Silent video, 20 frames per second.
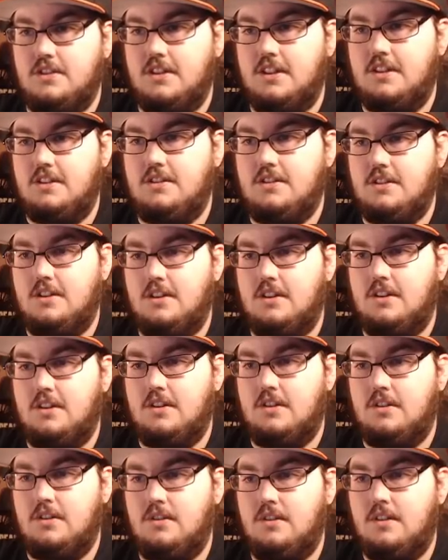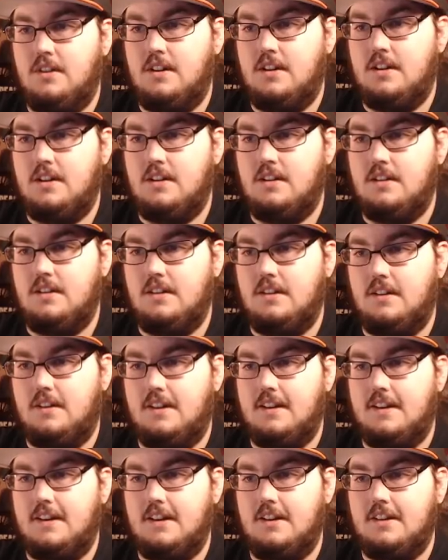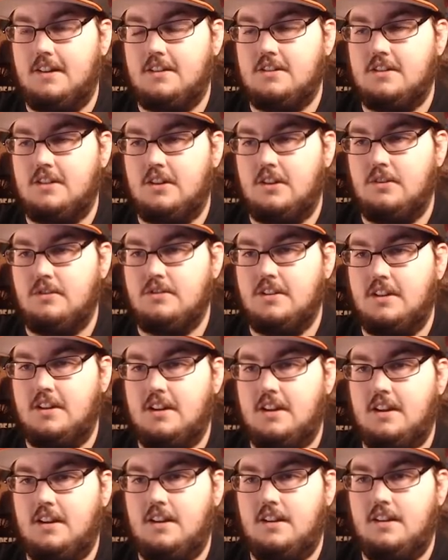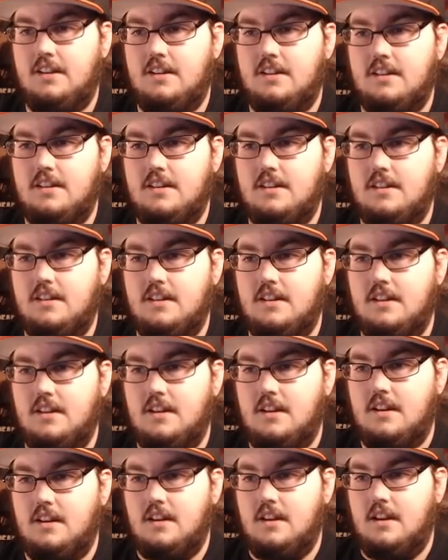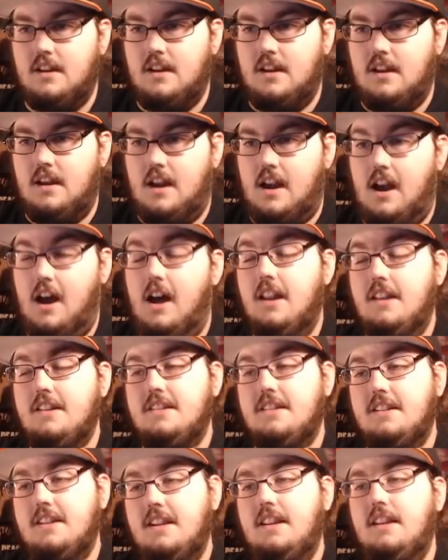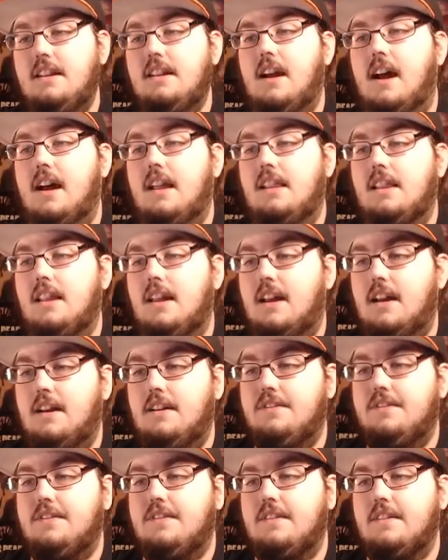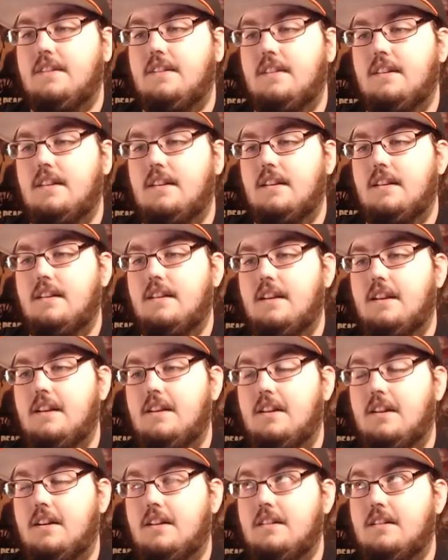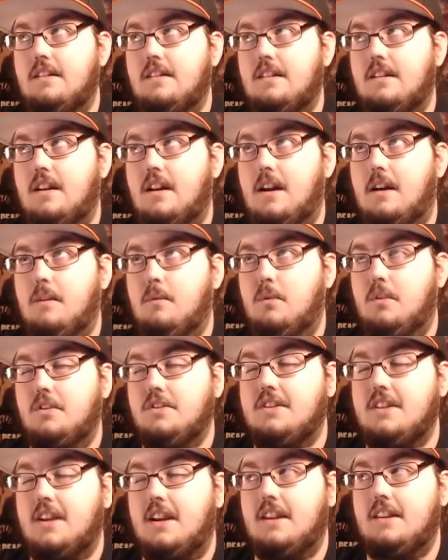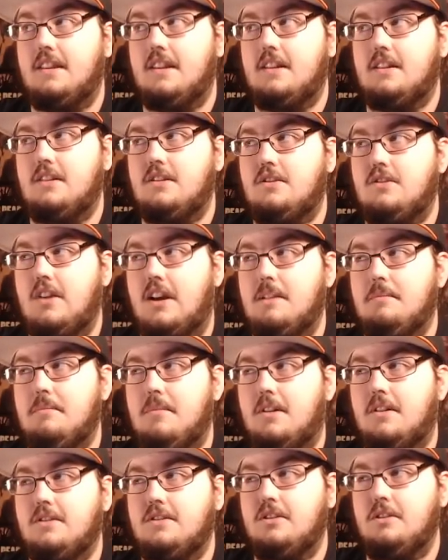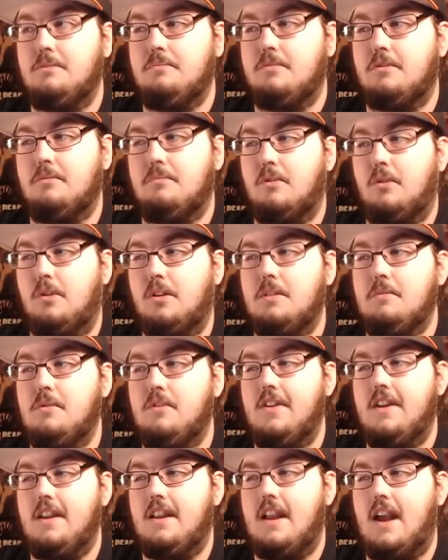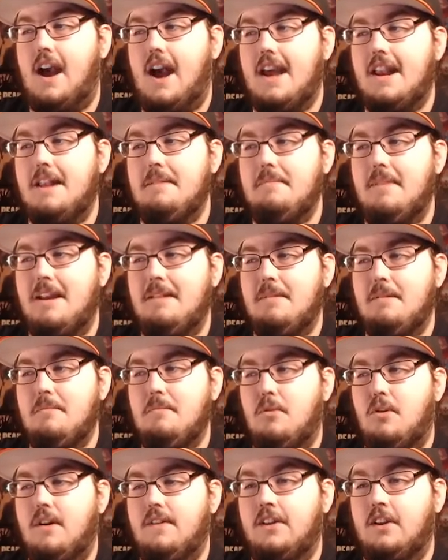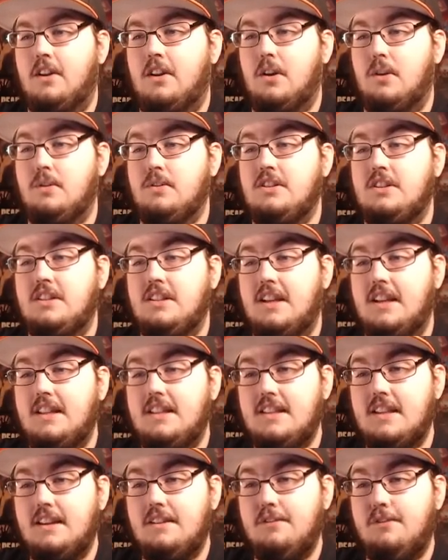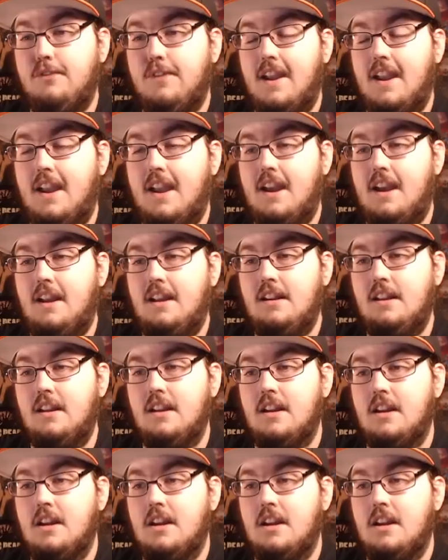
Vegito. Right here next to Gogeta. Honestly, I love, and I will say the Dragon Ball Super Broly movie kind of made me more of a Gogeta fan,